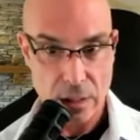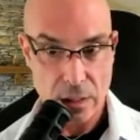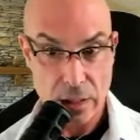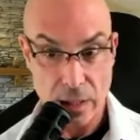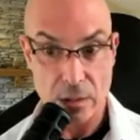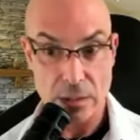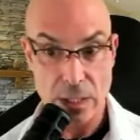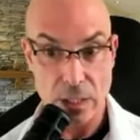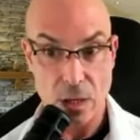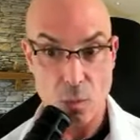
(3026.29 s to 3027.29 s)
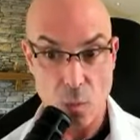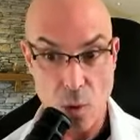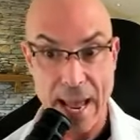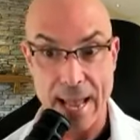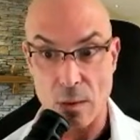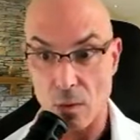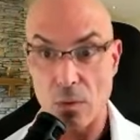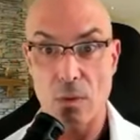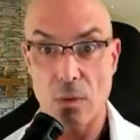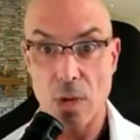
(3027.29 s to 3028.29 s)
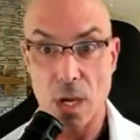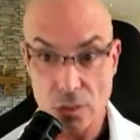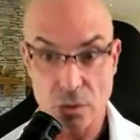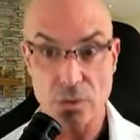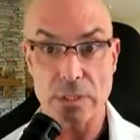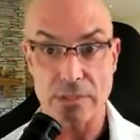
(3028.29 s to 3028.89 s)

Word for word: Mm-hmm. And I was mm. like, Wow, hundreds